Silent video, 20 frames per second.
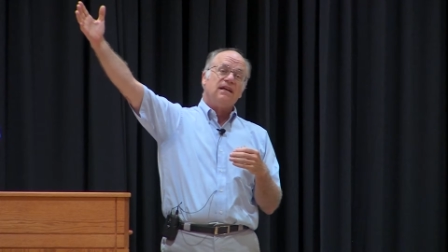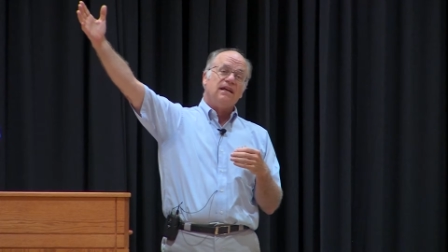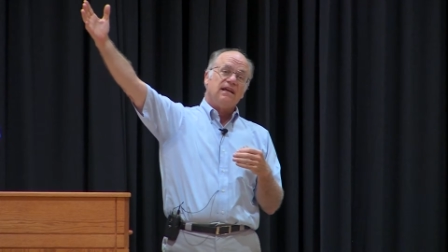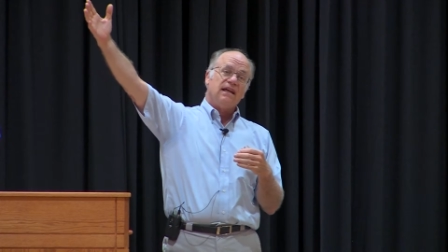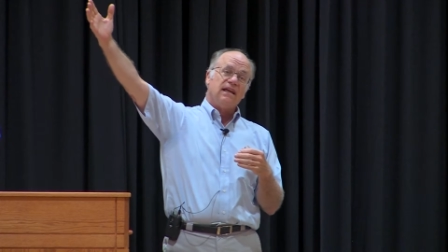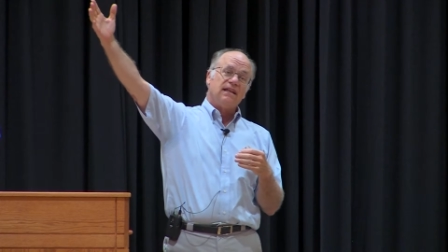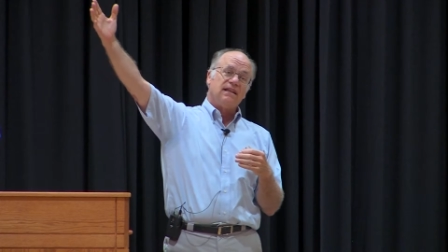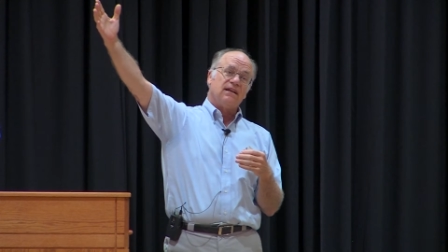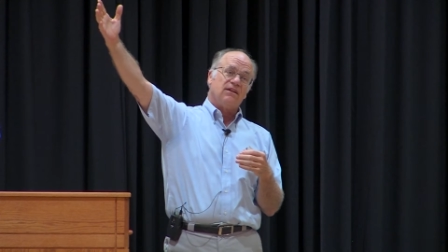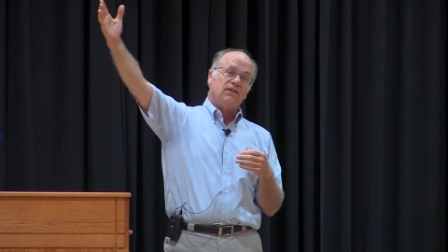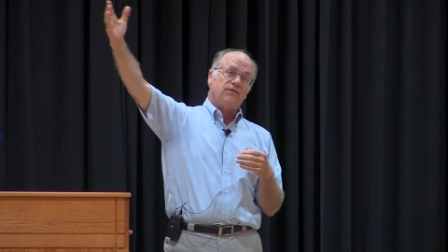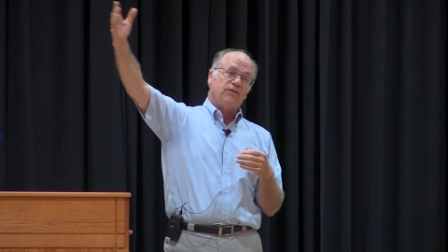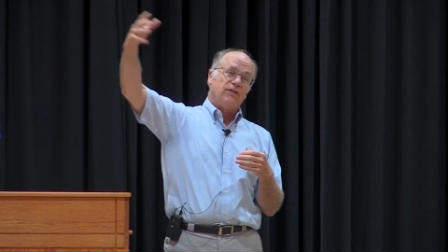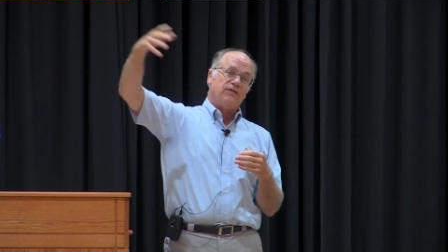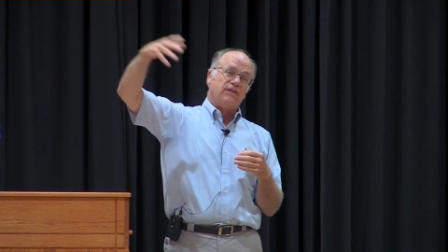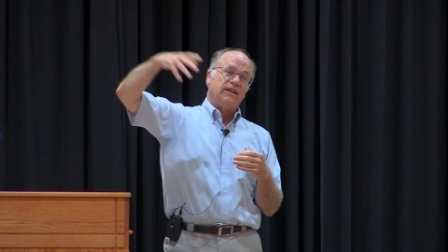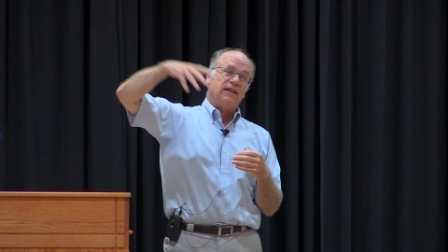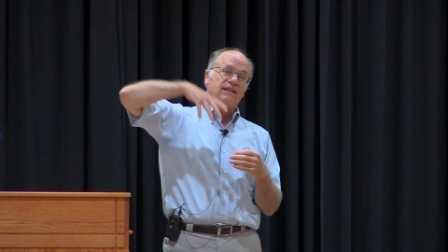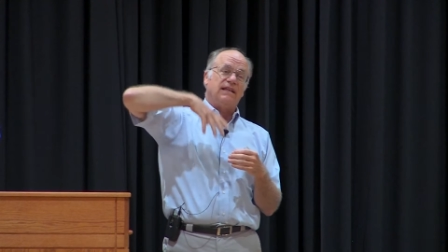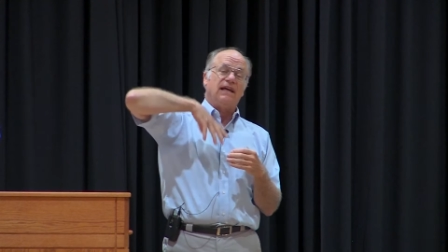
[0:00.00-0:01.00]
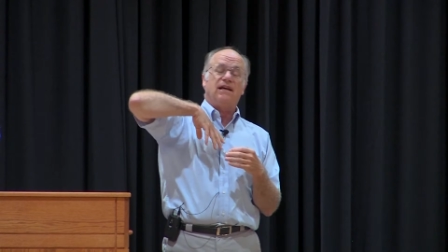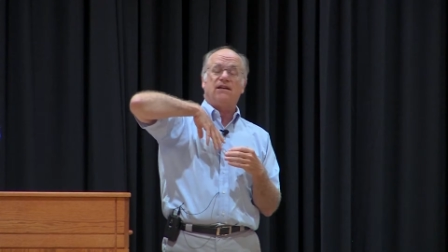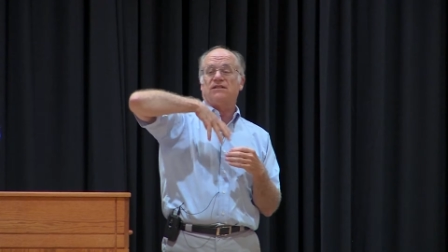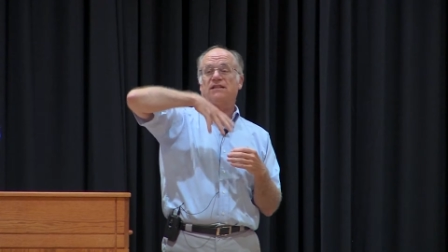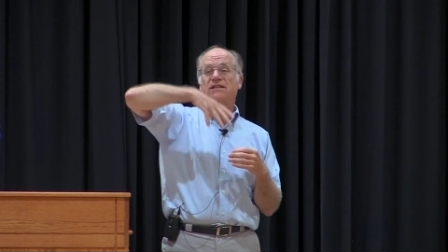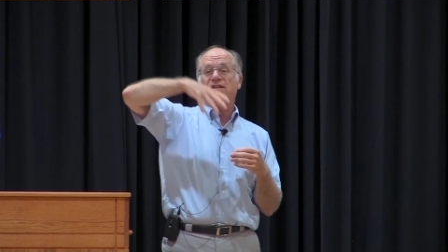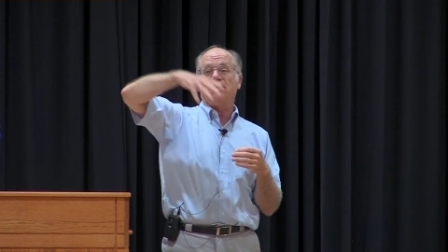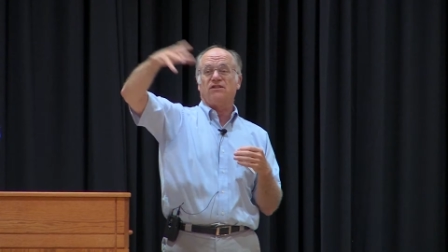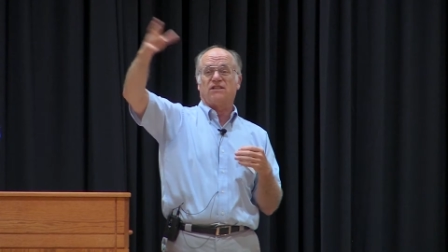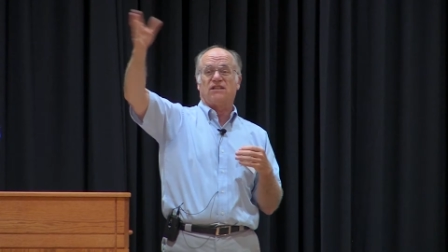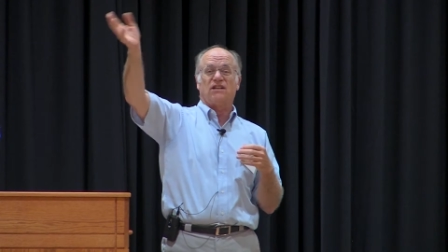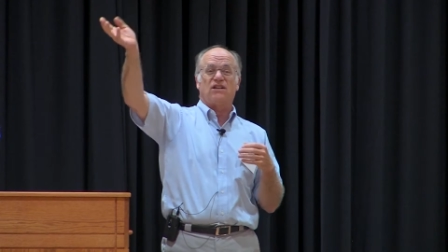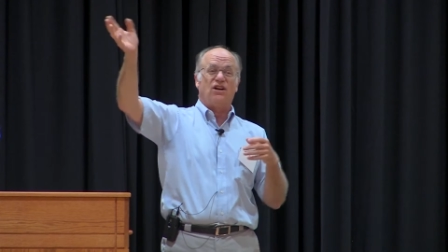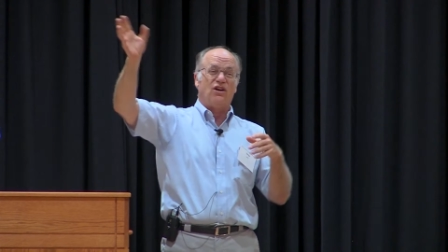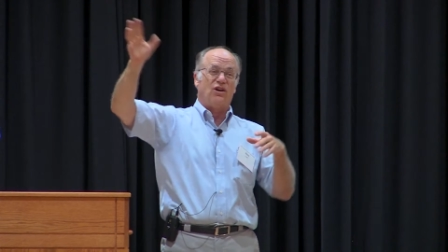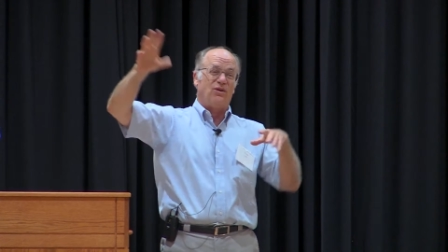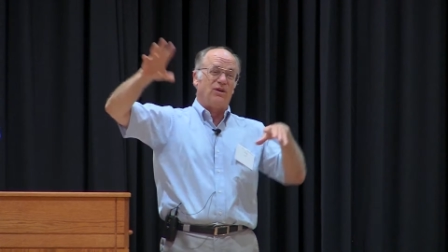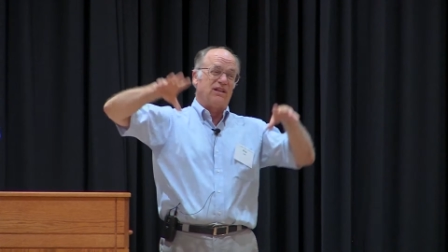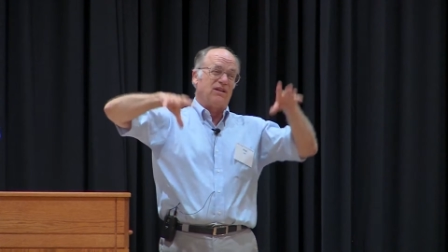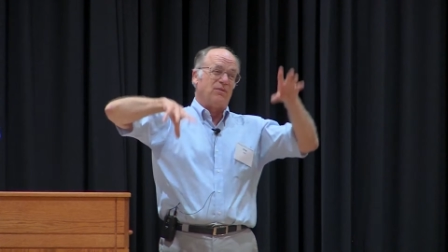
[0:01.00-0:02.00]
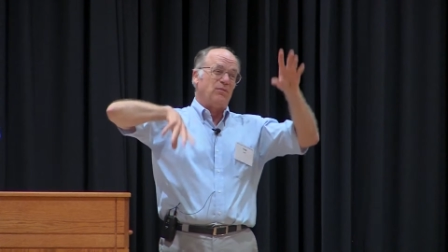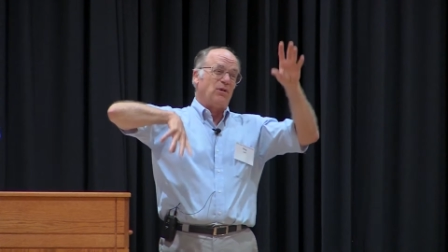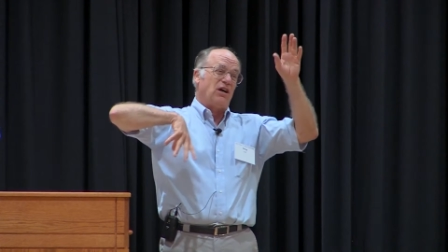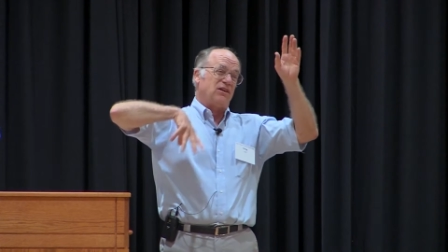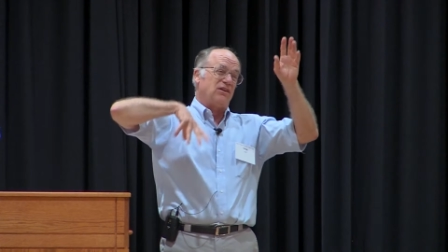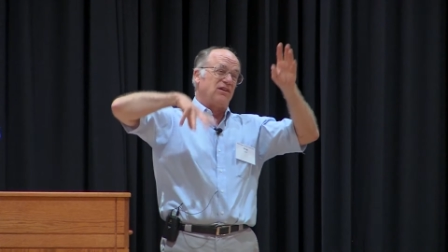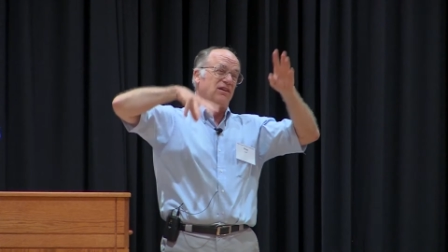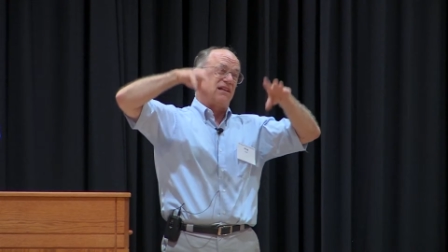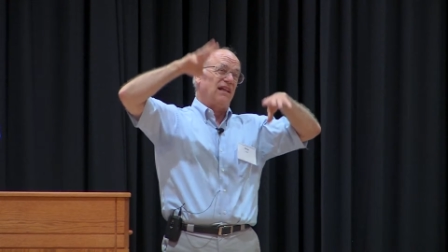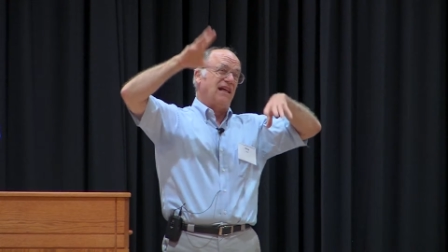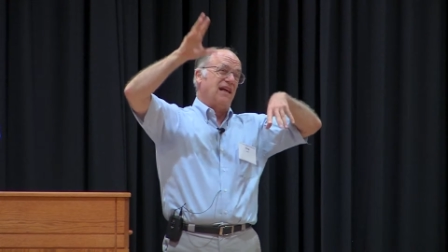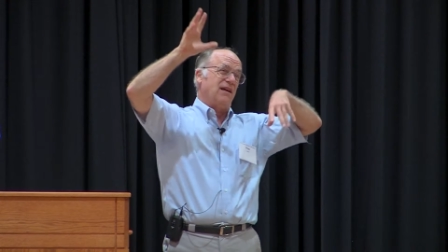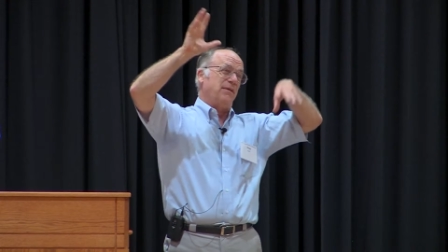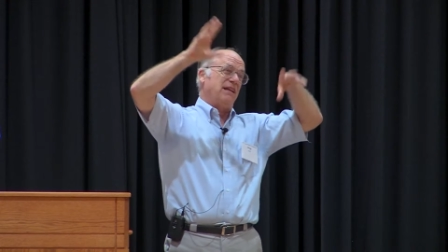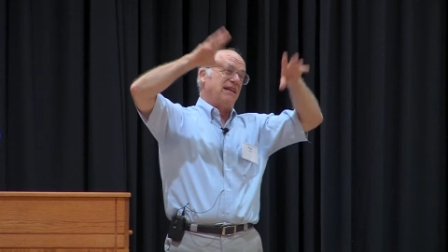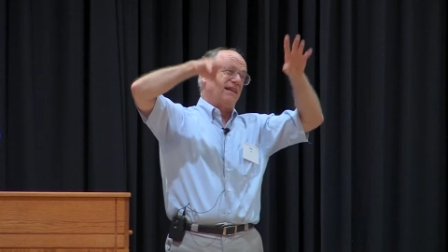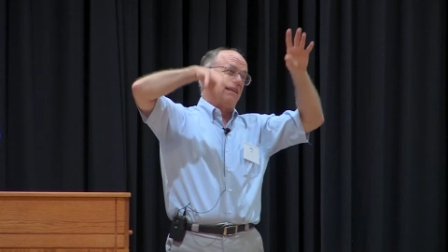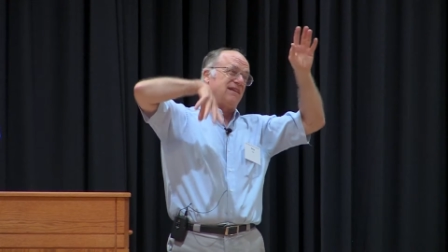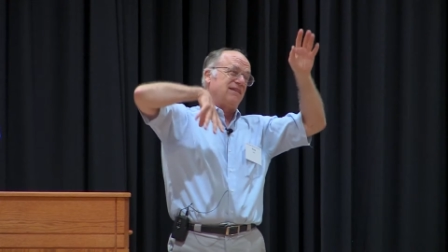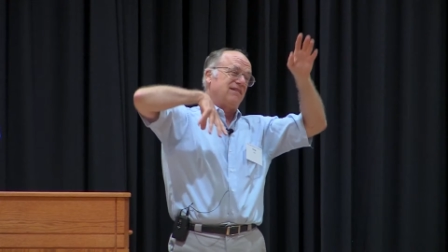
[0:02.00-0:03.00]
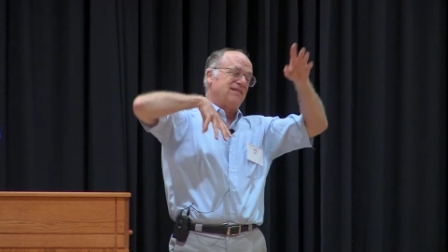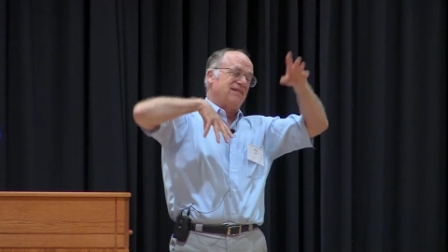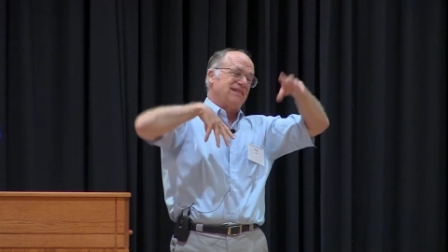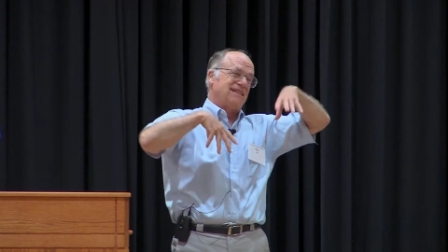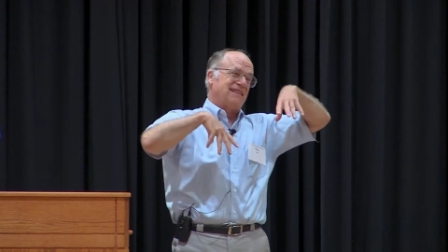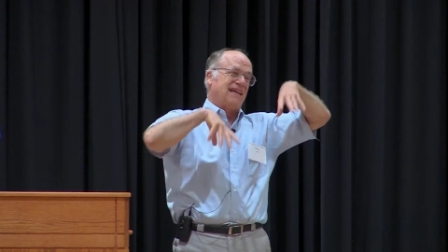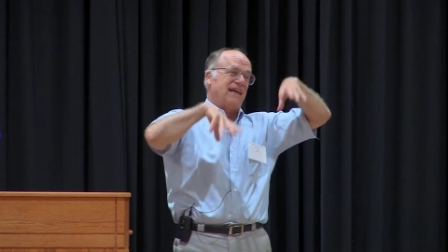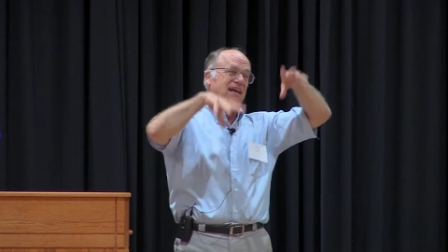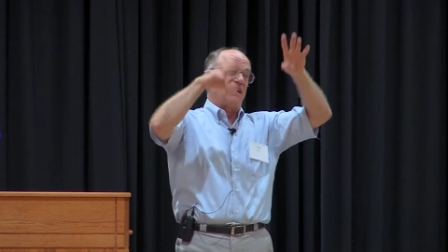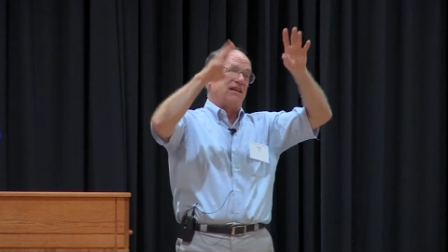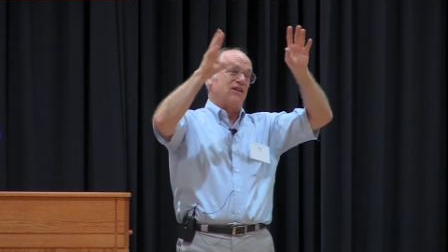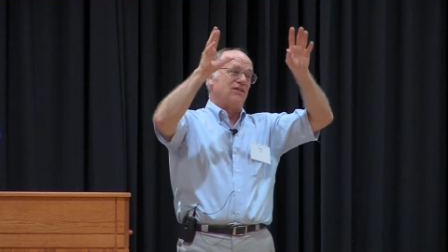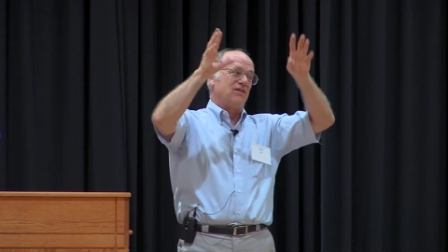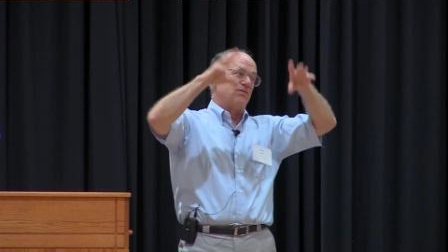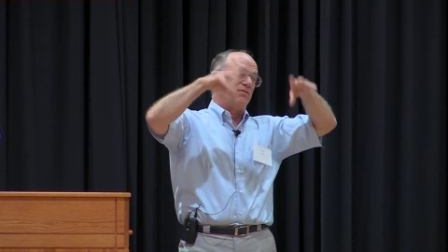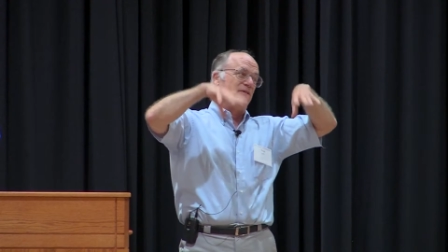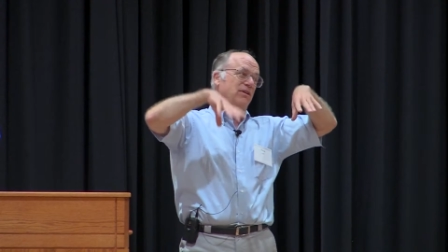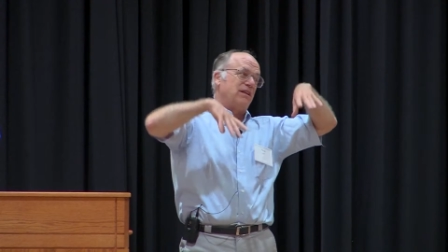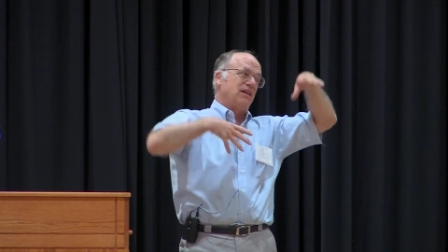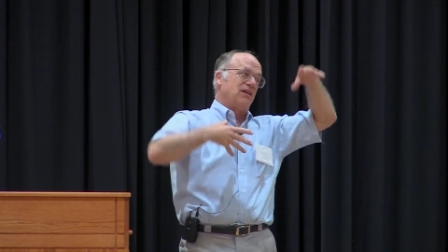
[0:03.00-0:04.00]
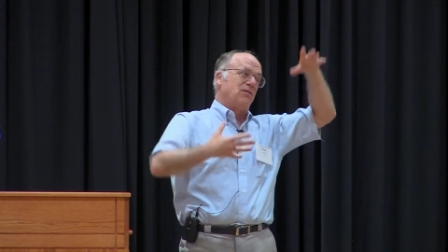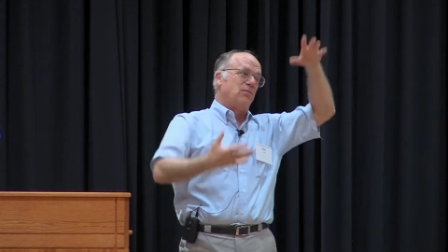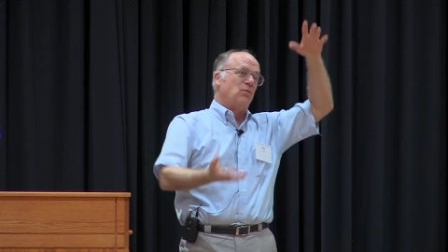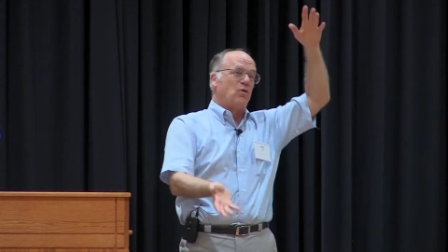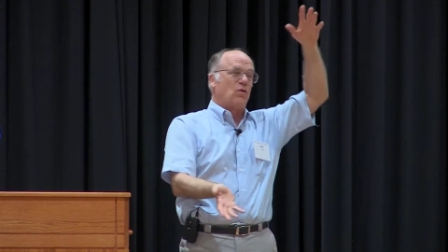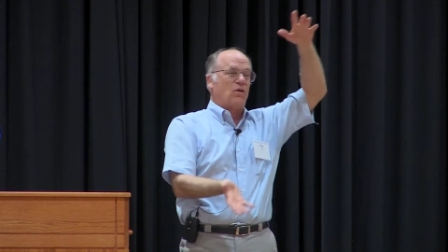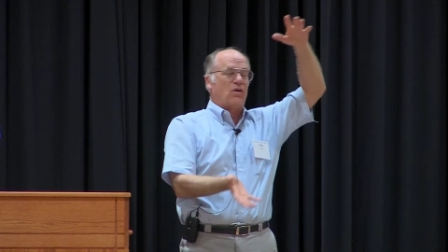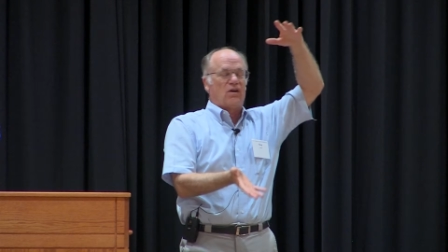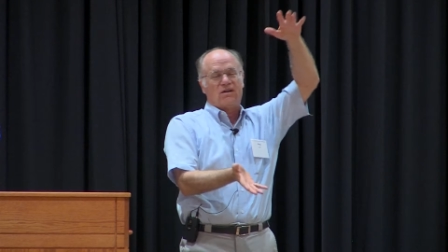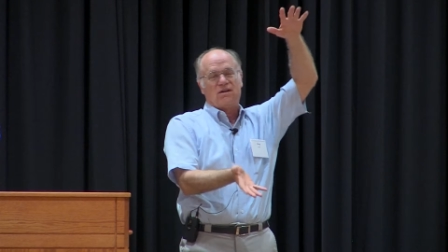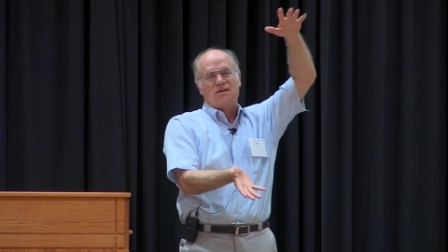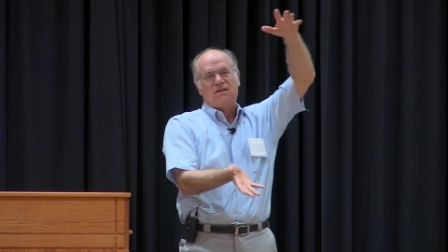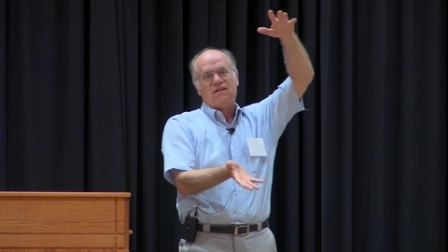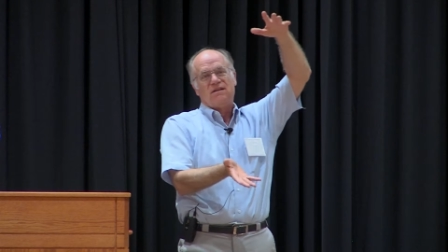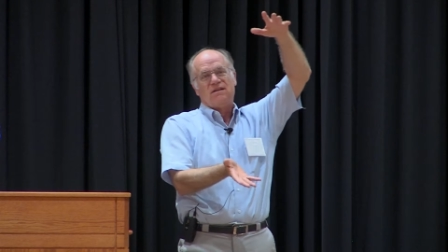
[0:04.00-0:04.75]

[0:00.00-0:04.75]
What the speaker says: in 15,000 years ago, and the modern climate cycle within a more